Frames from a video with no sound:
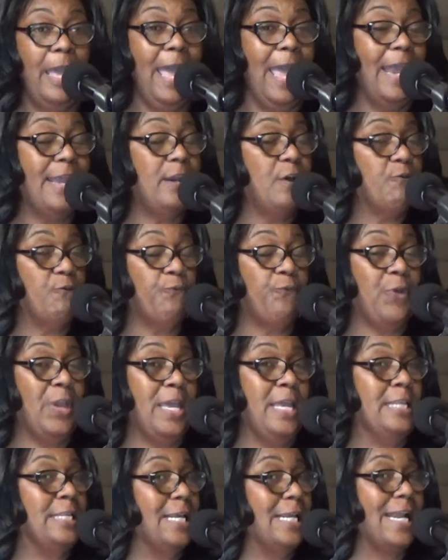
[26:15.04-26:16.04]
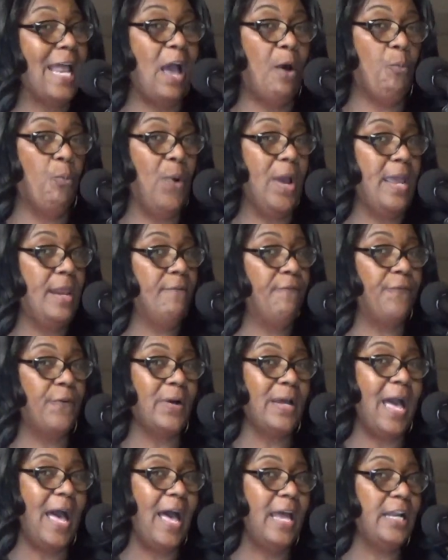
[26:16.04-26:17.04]
And the reason I waited
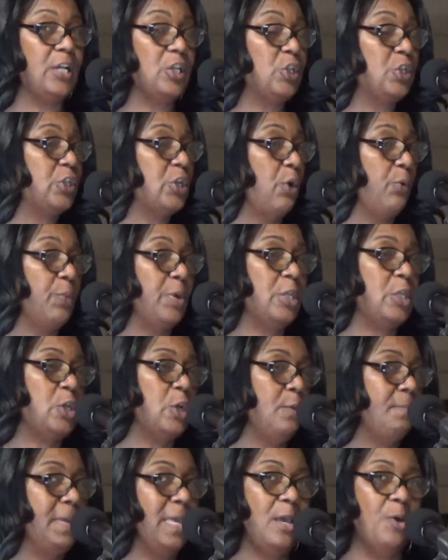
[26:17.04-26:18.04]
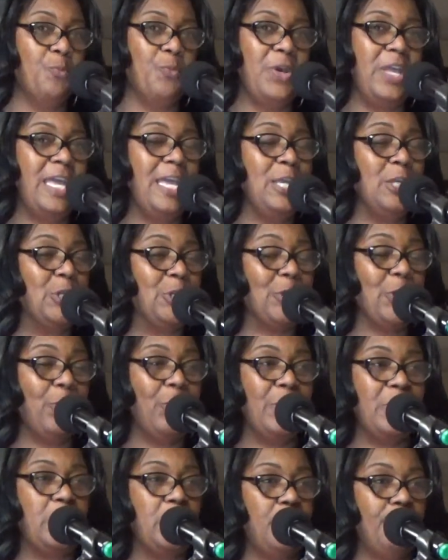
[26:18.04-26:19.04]
for God to show it to me, and when he
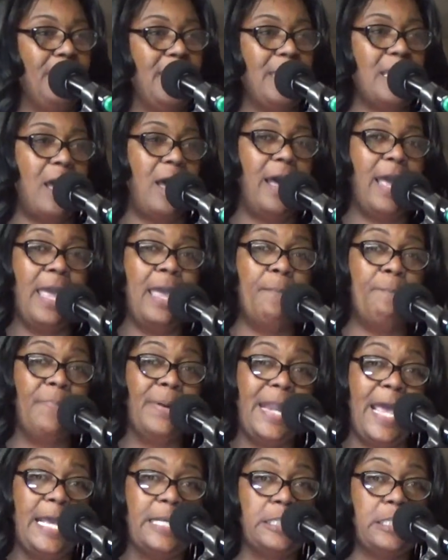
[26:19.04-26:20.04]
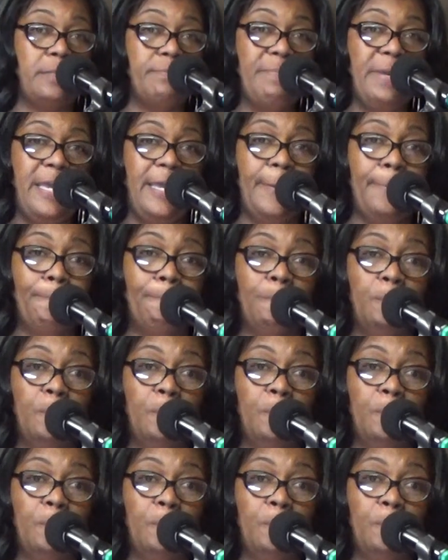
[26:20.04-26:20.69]
showed it to me, y'all, it blessed me.